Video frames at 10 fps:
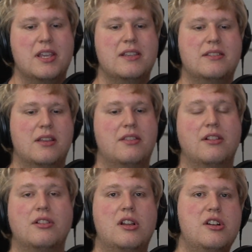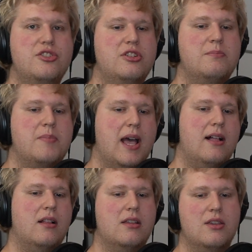is the larger
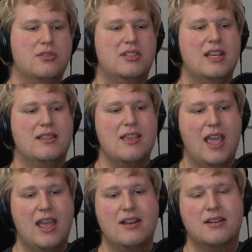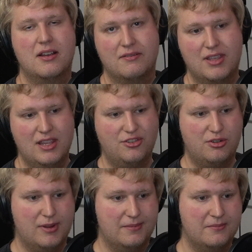bell you see at the end of the
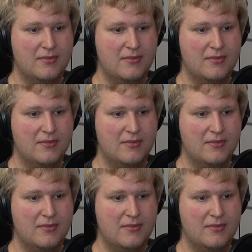instrument.